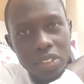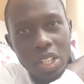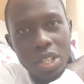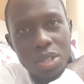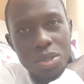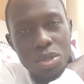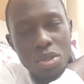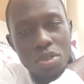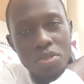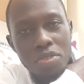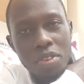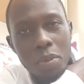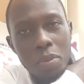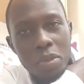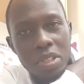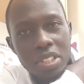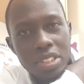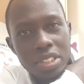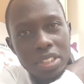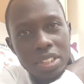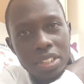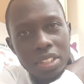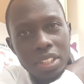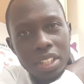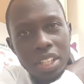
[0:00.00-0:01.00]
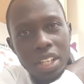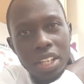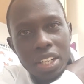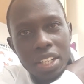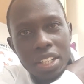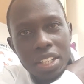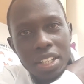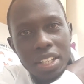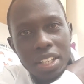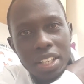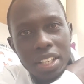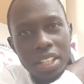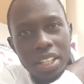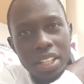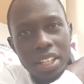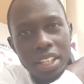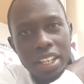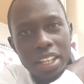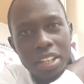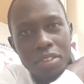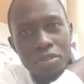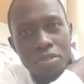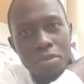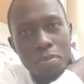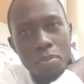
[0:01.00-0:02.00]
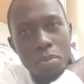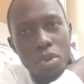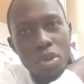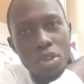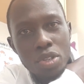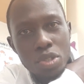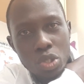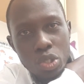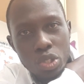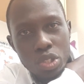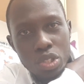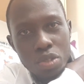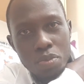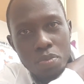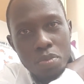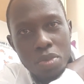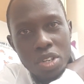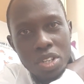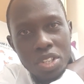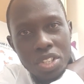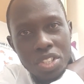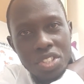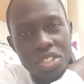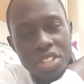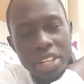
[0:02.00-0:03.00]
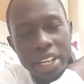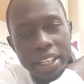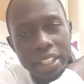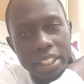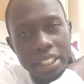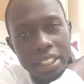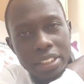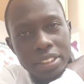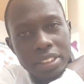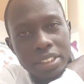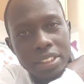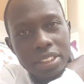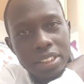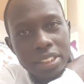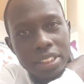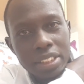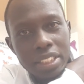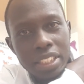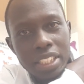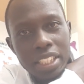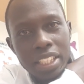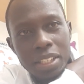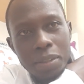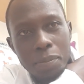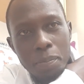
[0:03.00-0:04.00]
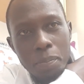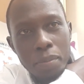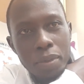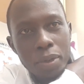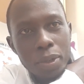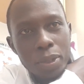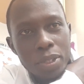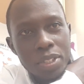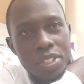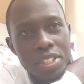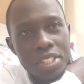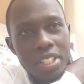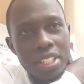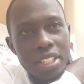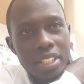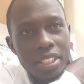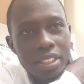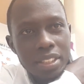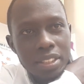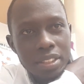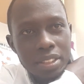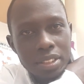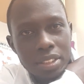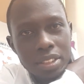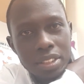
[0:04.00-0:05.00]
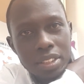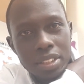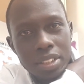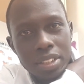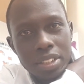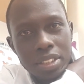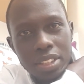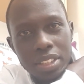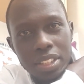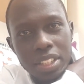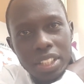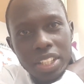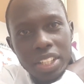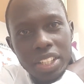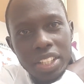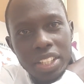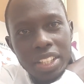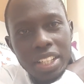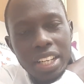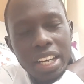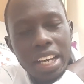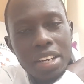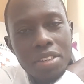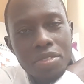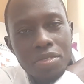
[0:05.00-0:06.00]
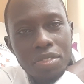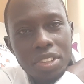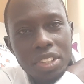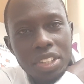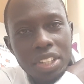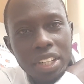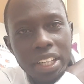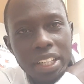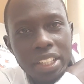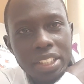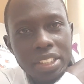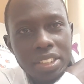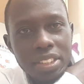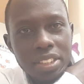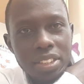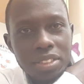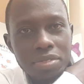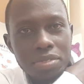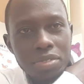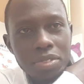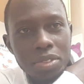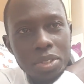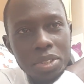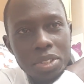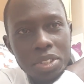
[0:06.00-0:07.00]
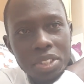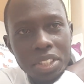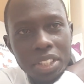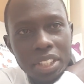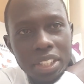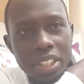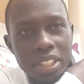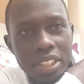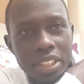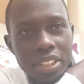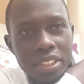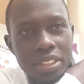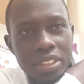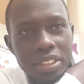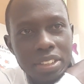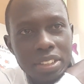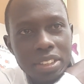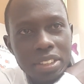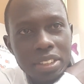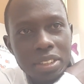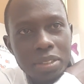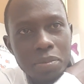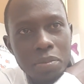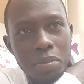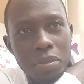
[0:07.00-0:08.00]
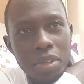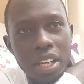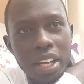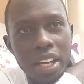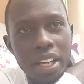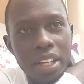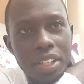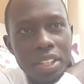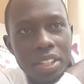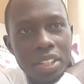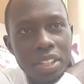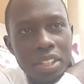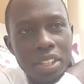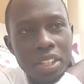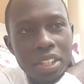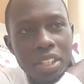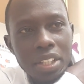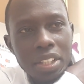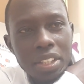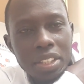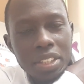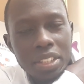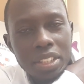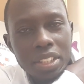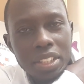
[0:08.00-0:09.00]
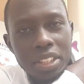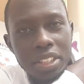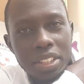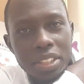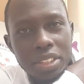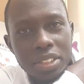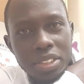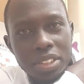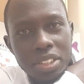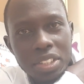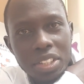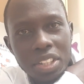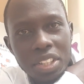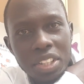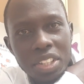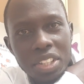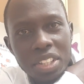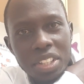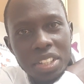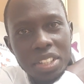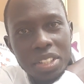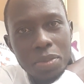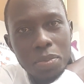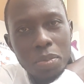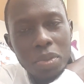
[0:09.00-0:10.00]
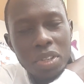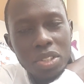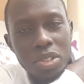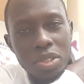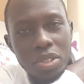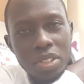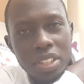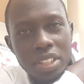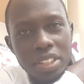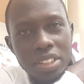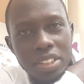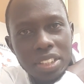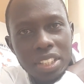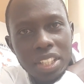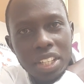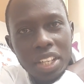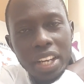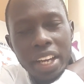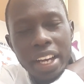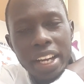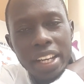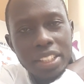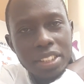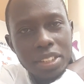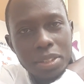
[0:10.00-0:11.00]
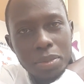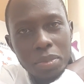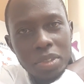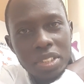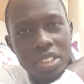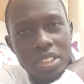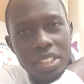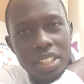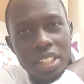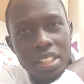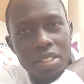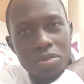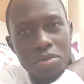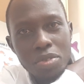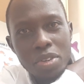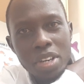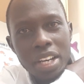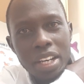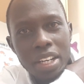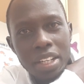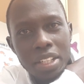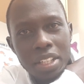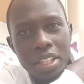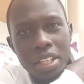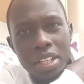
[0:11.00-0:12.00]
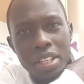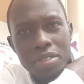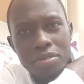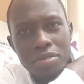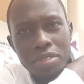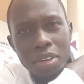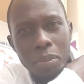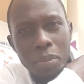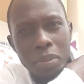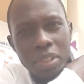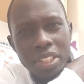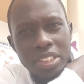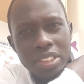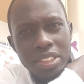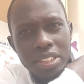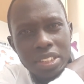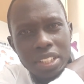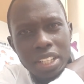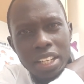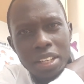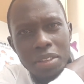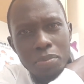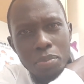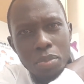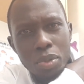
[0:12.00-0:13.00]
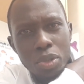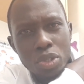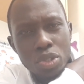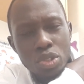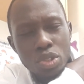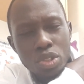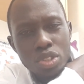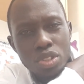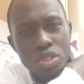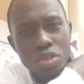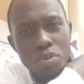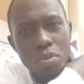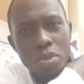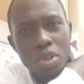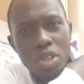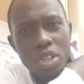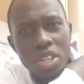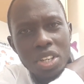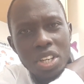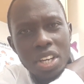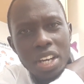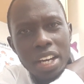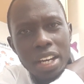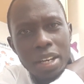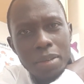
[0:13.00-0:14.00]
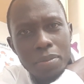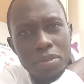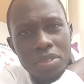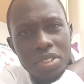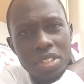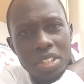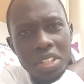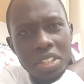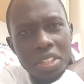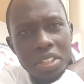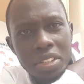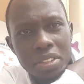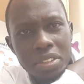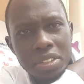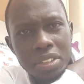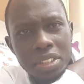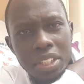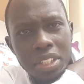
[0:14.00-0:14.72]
So pharmacy and Poisons Board Jana boldly advertised for blood screening specialist, and I ask myself where pharmacy and Poisons Board comes in